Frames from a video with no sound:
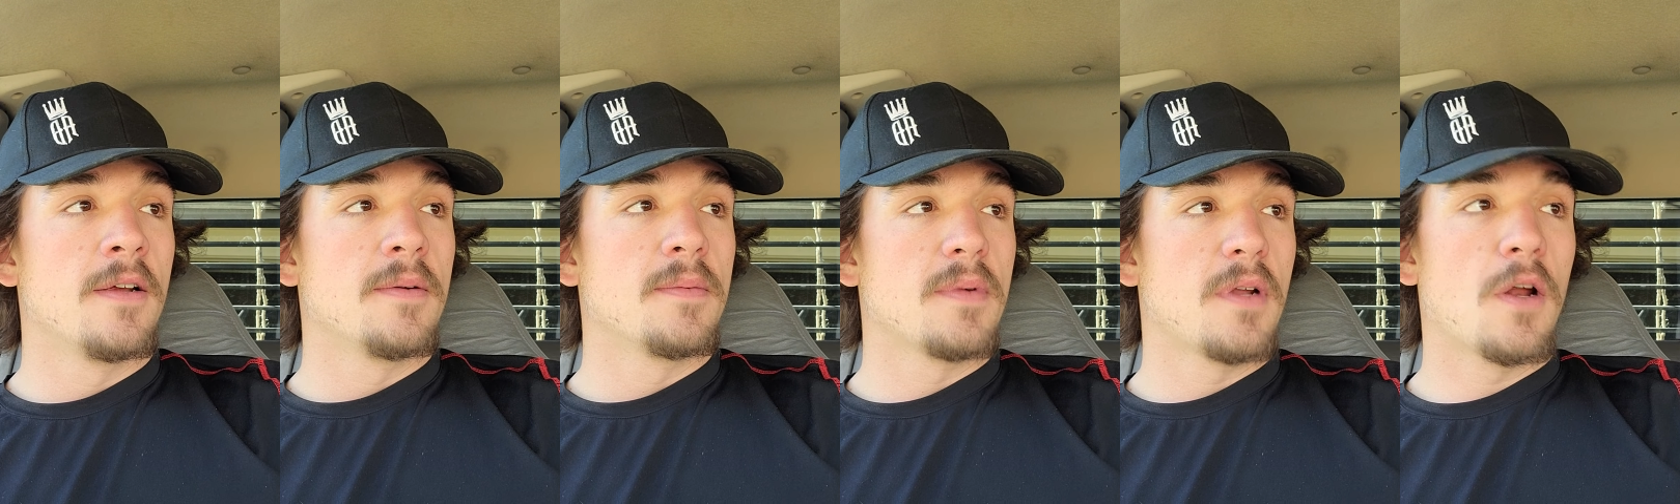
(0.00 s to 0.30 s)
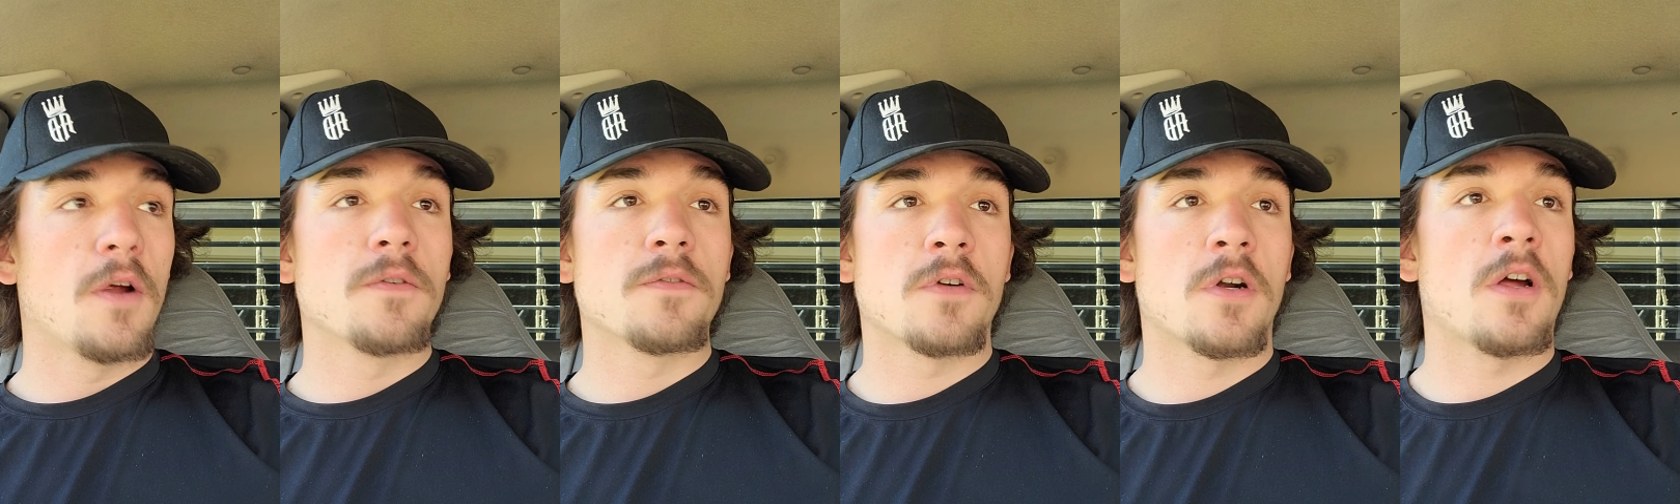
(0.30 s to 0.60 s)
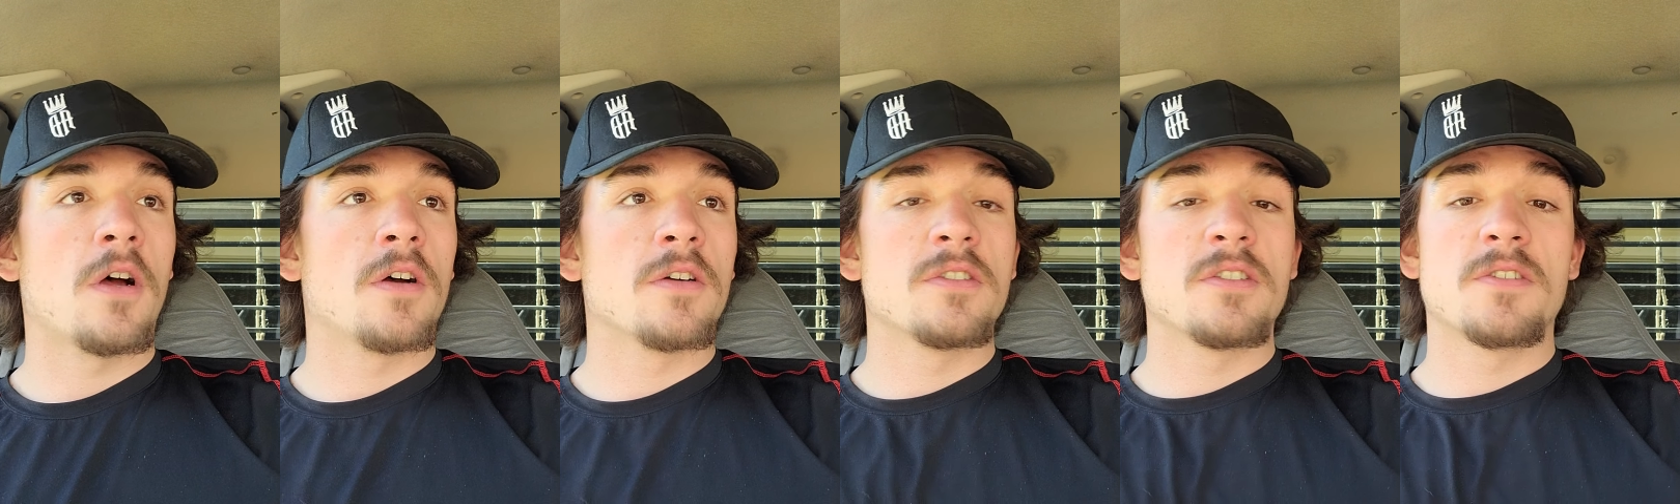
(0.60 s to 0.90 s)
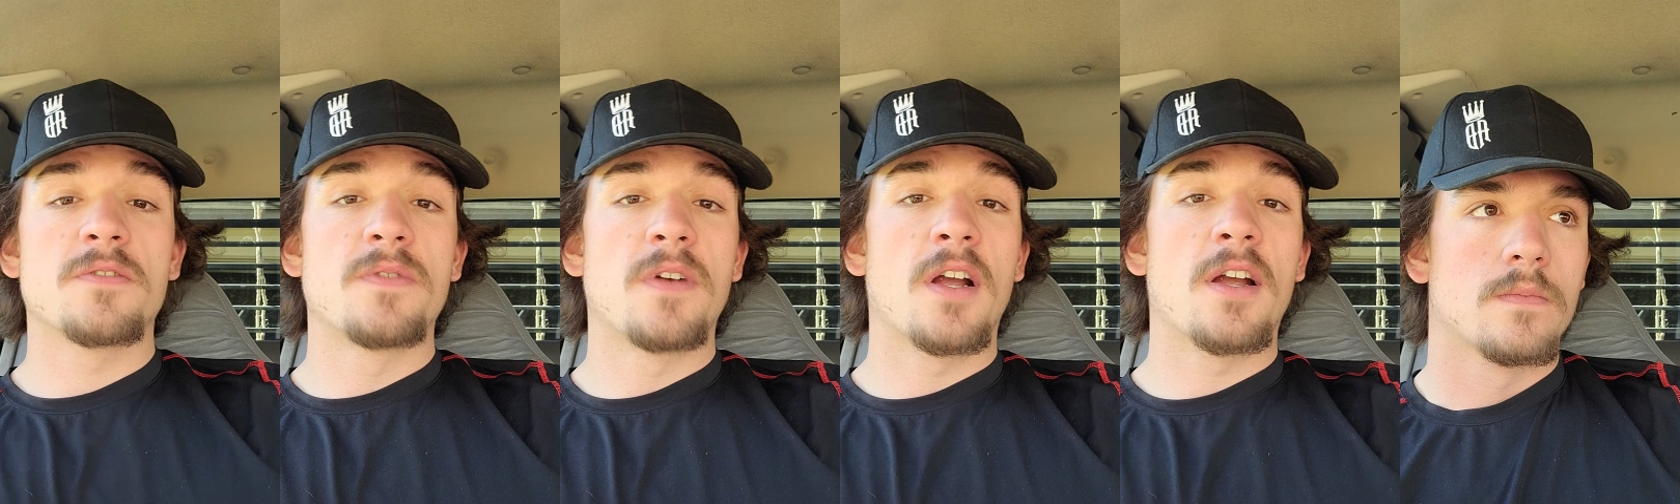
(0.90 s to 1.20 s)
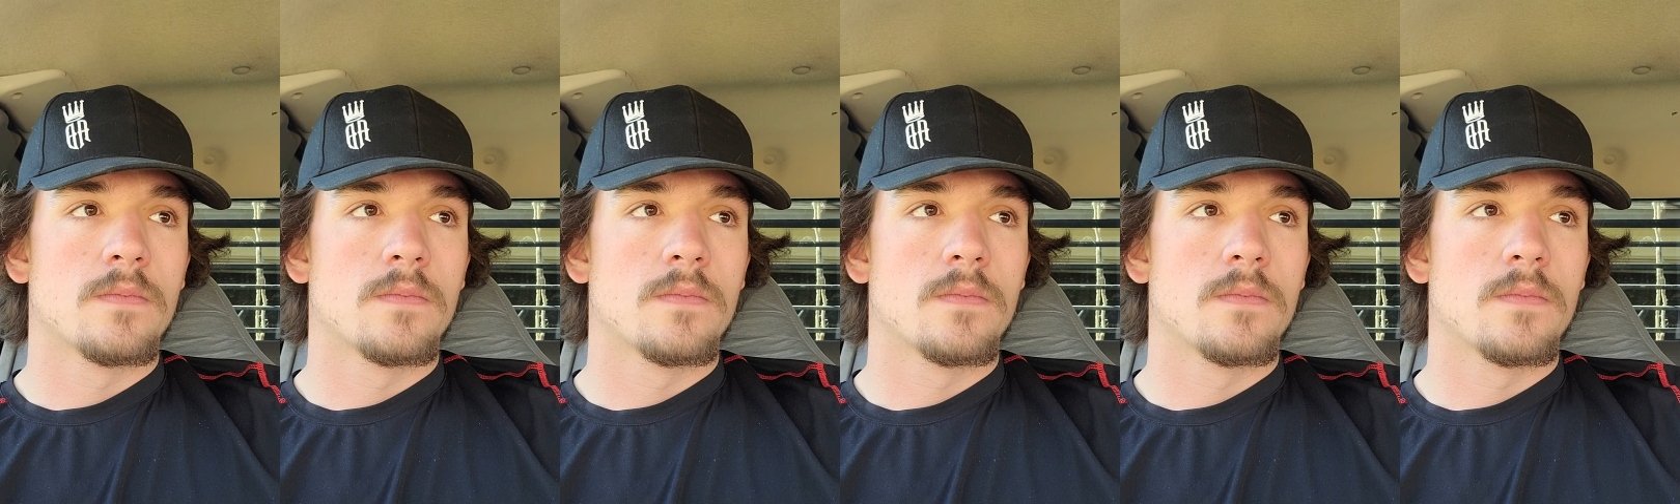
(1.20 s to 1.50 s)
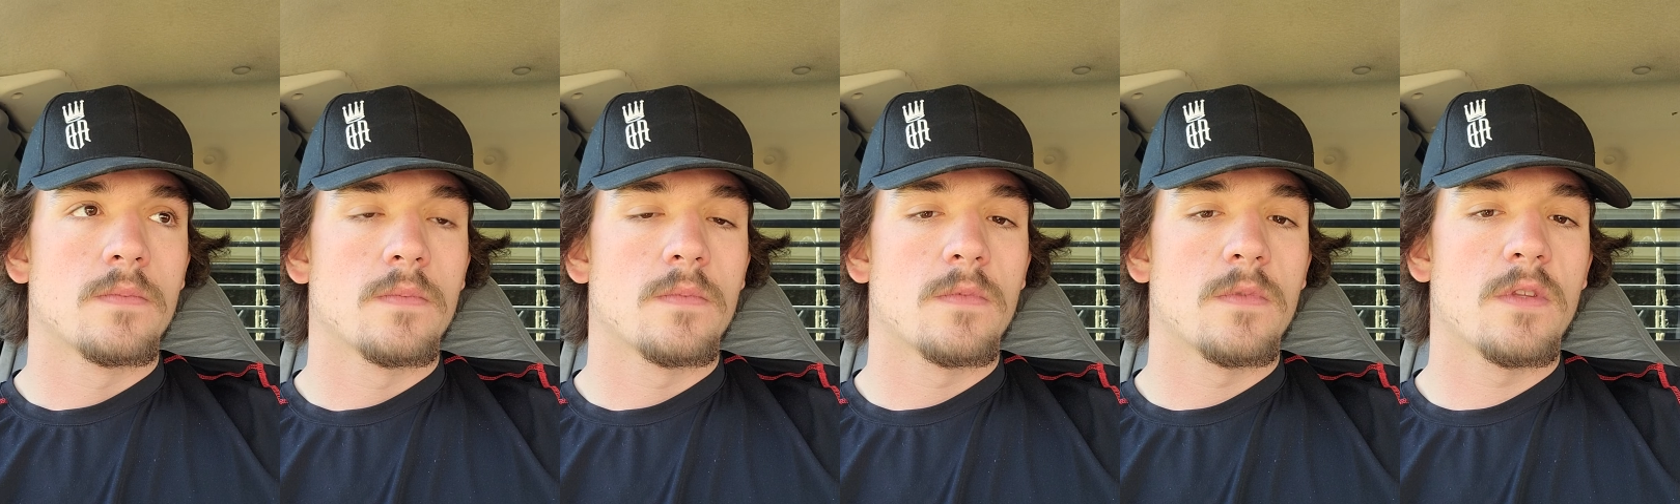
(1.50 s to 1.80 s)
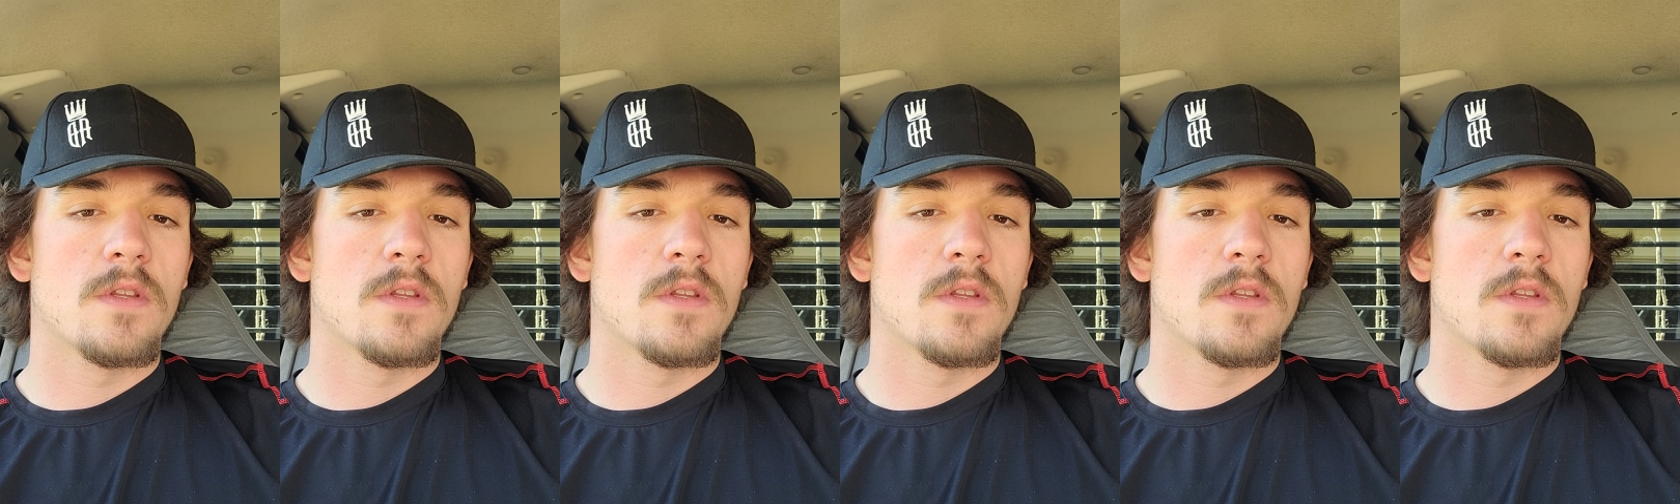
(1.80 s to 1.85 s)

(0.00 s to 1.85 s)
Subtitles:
But overall, just very impressed.